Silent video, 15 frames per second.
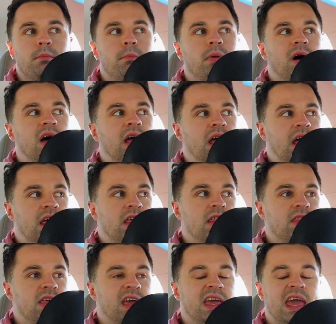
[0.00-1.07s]
but
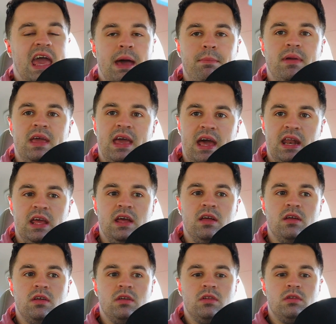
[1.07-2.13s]
they kept
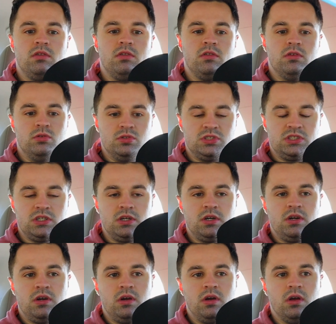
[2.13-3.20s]
getting looser